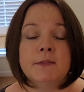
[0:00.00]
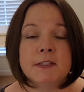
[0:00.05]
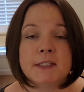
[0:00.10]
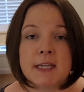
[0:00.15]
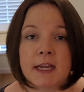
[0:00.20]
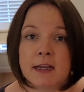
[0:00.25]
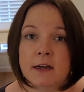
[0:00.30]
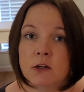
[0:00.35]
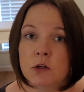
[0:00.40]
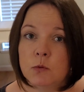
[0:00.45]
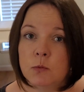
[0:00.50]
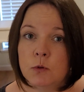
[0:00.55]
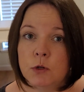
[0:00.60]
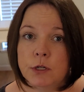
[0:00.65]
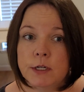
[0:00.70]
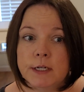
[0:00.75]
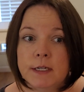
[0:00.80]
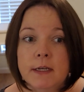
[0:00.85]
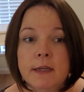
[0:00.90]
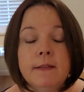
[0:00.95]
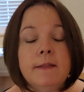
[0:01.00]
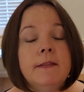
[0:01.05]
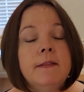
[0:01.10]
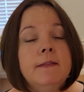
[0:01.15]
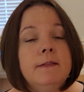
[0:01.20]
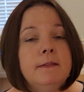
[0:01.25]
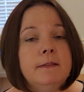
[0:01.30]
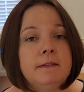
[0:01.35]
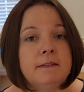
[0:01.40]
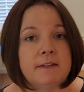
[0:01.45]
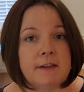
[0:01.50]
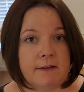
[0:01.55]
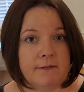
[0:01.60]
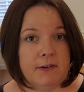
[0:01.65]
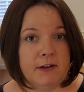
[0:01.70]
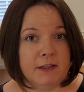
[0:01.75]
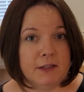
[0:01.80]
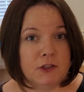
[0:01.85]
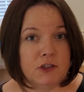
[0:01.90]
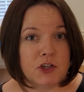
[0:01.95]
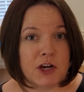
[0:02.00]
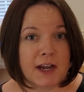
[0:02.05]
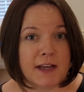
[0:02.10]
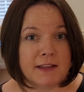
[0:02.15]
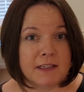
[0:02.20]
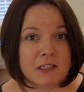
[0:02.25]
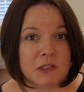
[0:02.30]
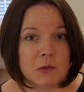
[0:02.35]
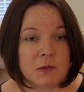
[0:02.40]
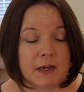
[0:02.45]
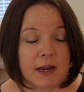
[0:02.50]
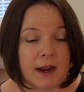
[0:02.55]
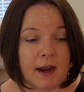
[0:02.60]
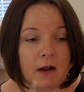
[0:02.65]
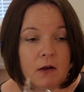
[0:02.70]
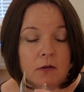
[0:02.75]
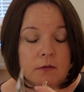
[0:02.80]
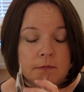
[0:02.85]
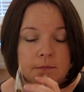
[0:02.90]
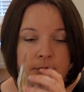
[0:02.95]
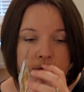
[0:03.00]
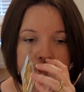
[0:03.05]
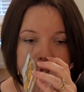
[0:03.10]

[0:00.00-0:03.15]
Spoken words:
sandalwood, definitely try this one out.